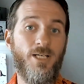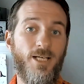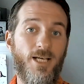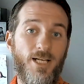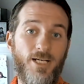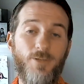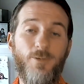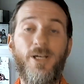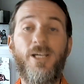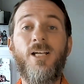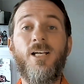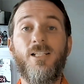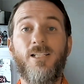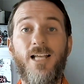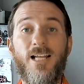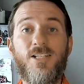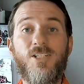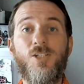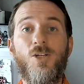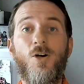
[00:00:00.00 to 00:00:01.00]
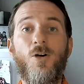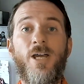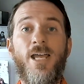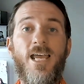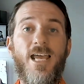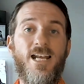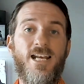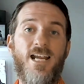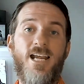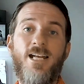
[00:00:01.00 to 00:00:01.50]
Anyway, let's go
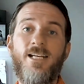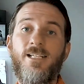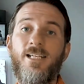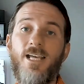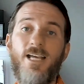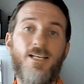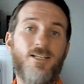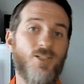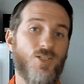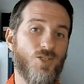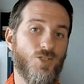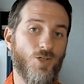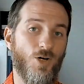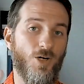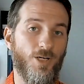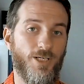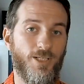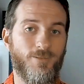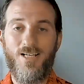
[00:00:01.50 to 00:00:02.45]
ahead and get started.